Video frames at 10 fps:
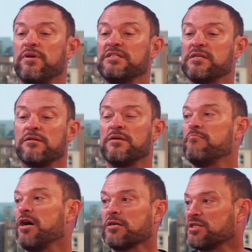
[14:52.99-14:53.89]
basically
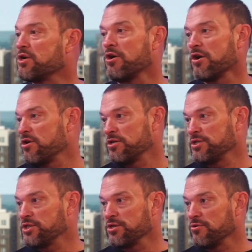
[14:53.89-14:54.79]
box
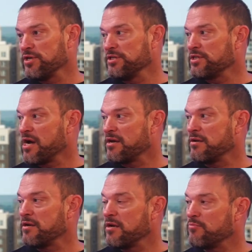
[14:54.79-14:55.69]
cars. So he's
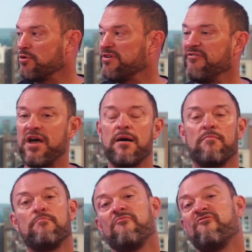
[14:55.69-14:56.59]
gotten
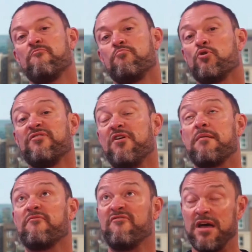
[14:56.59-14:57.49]

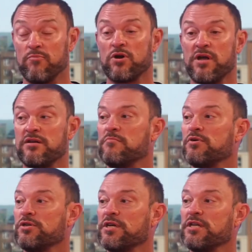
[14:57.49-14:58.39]
prefabricated
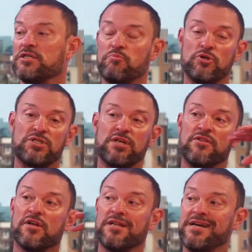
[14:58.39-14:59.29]
buildings, puts
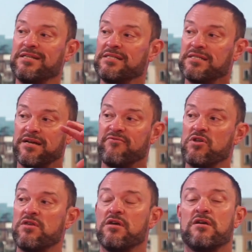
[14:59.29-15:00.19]
in the lights and
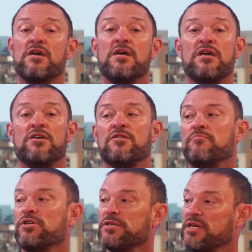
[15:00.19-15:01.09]
everything in the
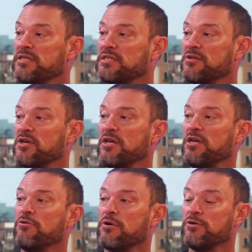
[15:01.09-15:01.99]
buildings, and then he
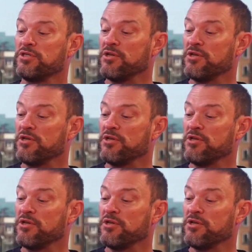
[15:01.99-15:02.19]
grows